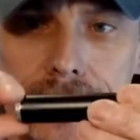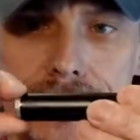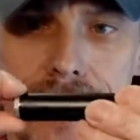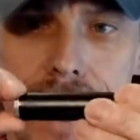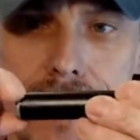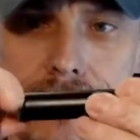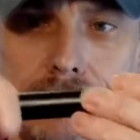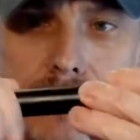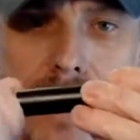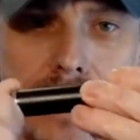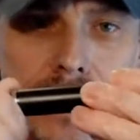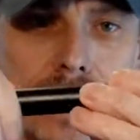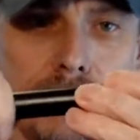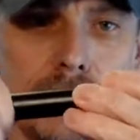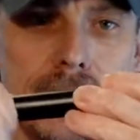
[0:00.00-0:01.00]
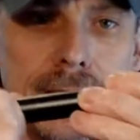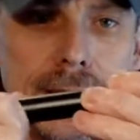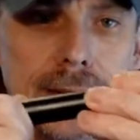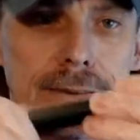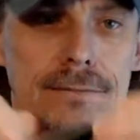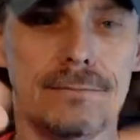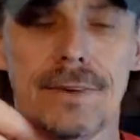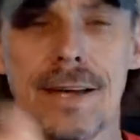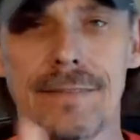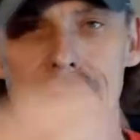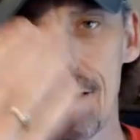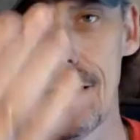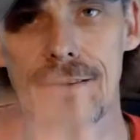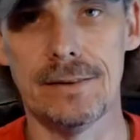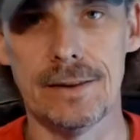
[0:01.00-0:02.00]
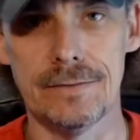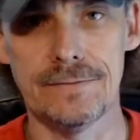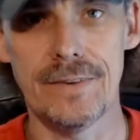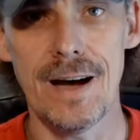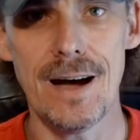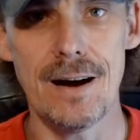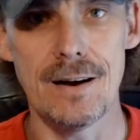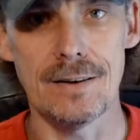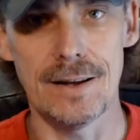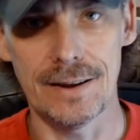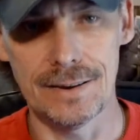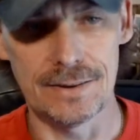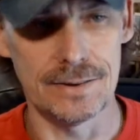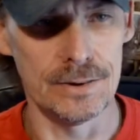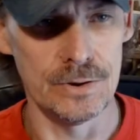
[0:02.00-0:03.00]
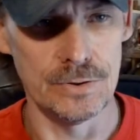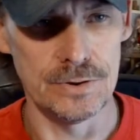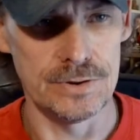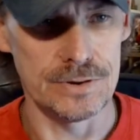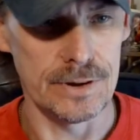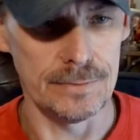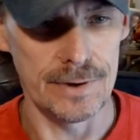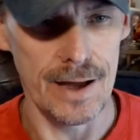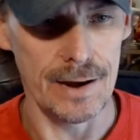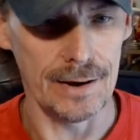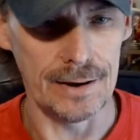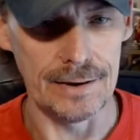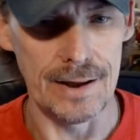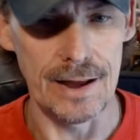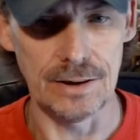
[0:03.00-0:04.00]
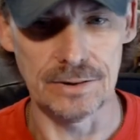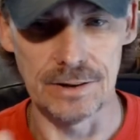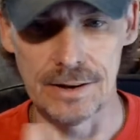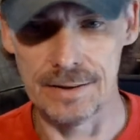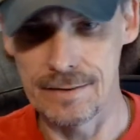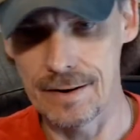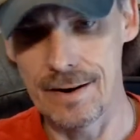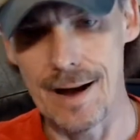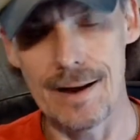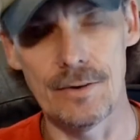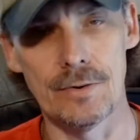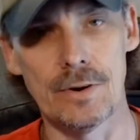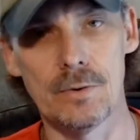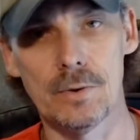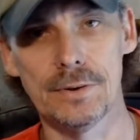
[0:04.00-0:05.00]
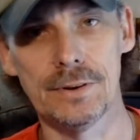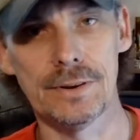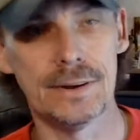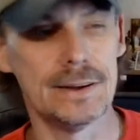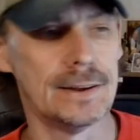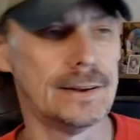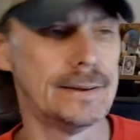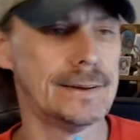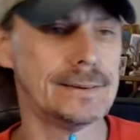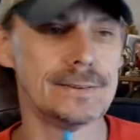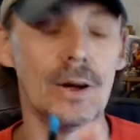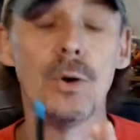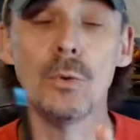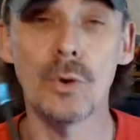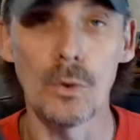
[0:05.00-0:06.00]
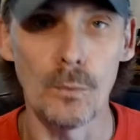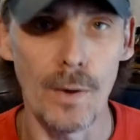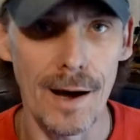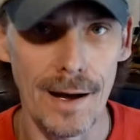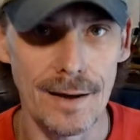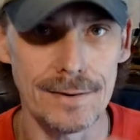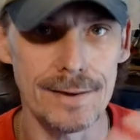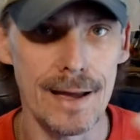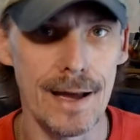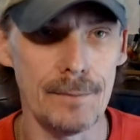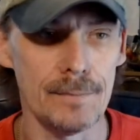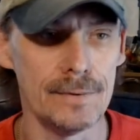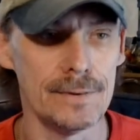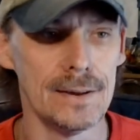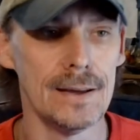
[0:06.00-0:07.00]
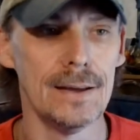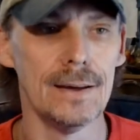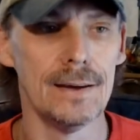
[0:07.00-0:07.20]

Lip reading: tighten it back up again, and then it fired like it's losing some kind of connection in there. I don't know what the deal is, don't know why it's happened.